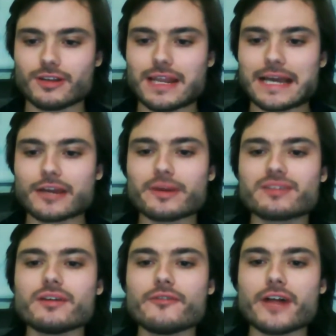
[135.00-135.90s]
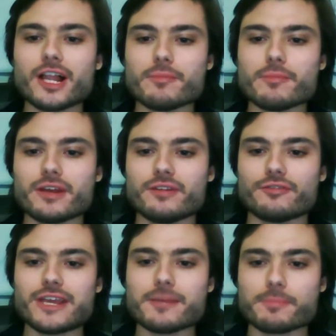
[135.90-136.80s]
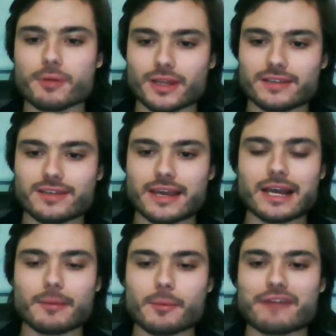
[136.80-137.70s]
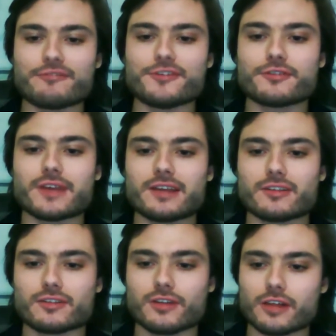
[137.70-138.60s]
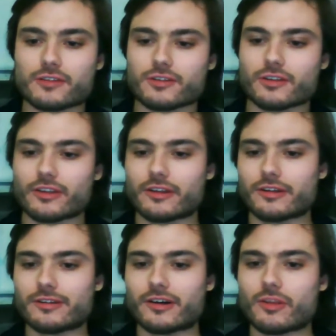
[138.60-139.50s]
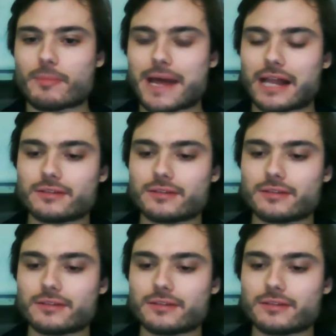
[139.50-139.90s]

like Arrested Development and Veep, probably take up about 15 slots on the on the ballot.